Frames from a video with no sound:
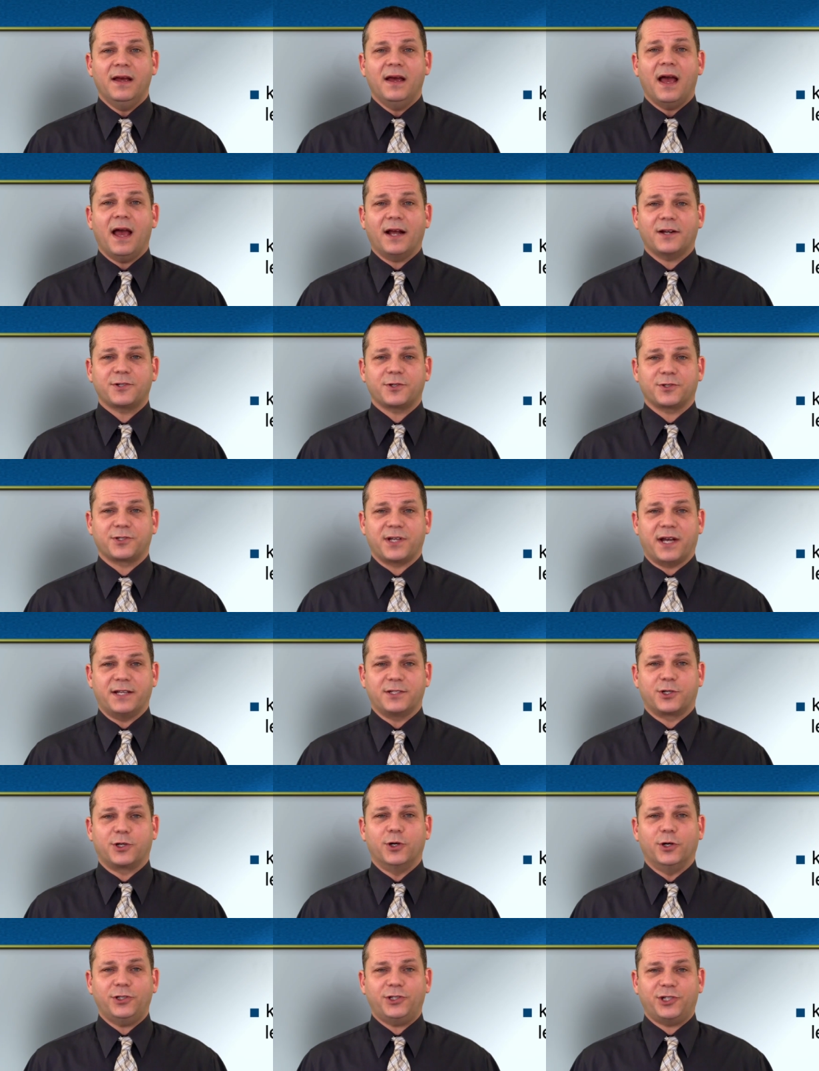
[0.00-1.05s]
exercise
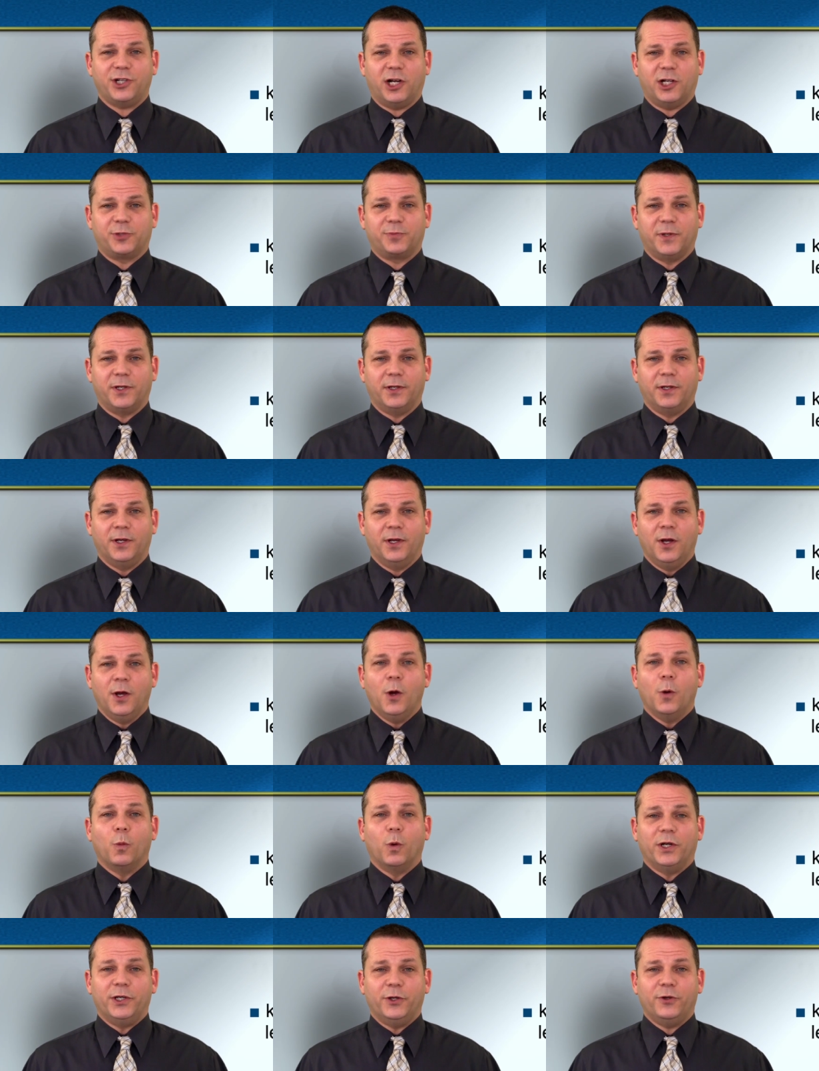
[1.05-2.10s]
good judgment
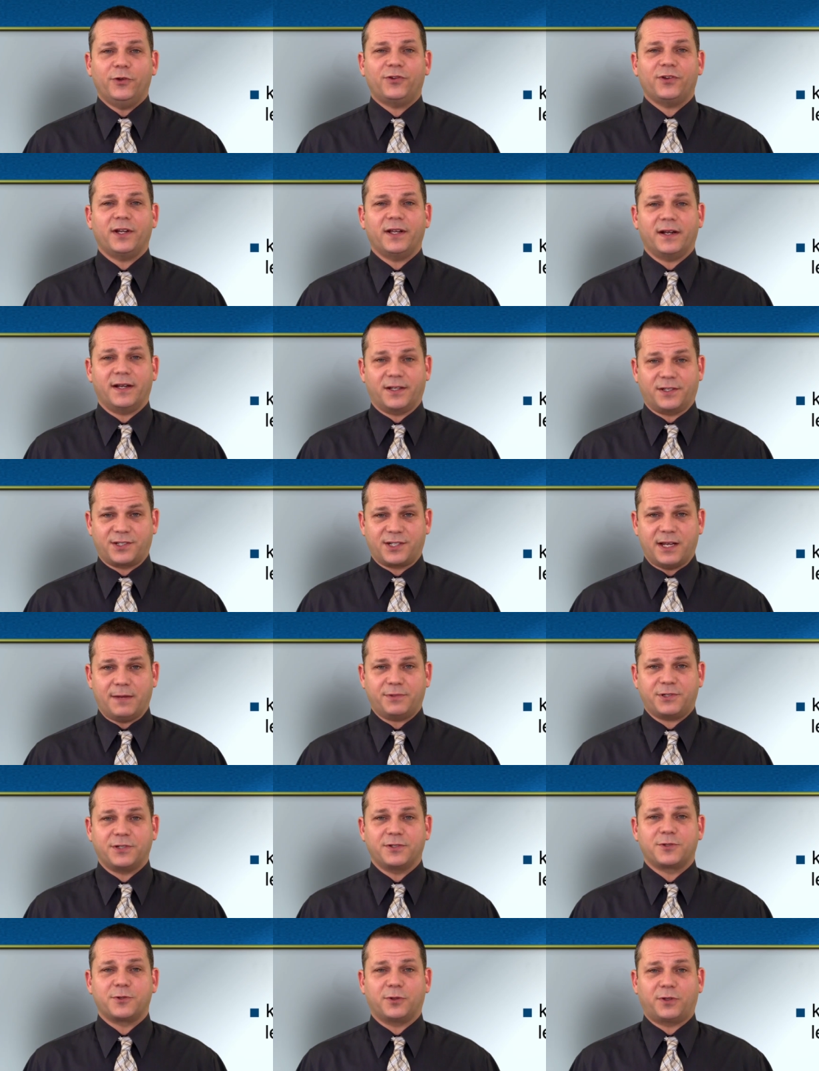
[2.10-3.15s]
when using an
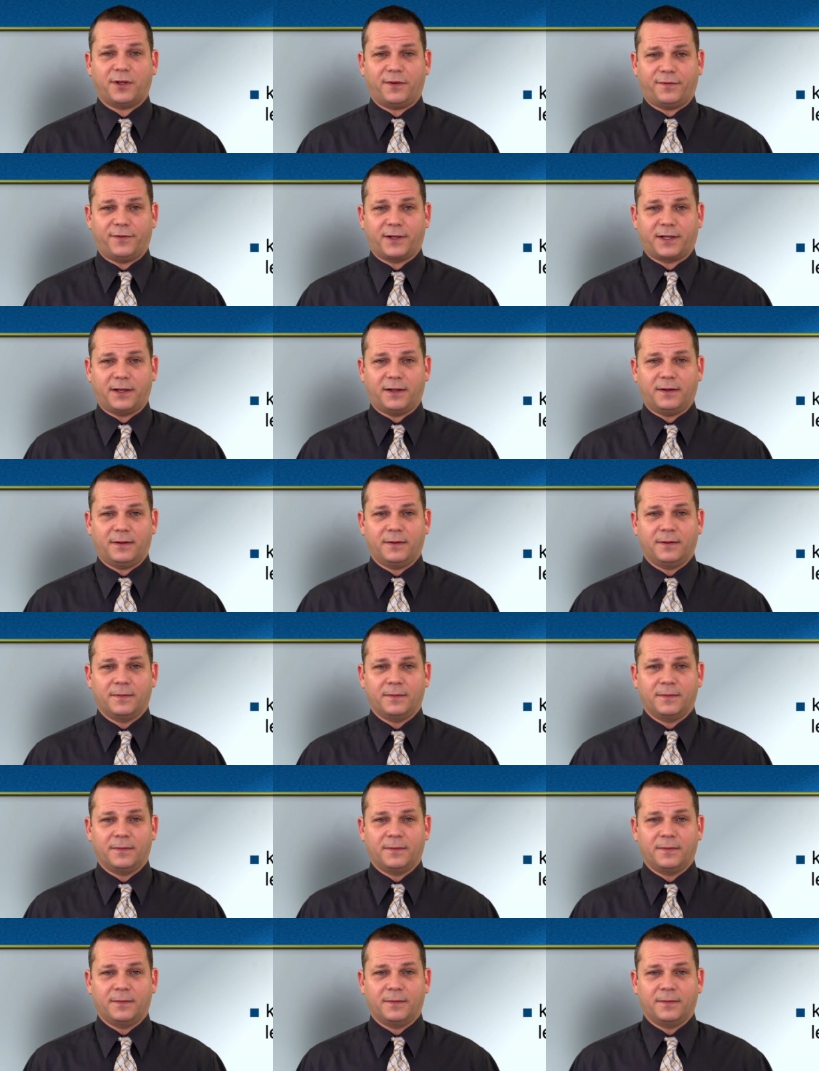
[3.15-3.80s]
exemption certificate.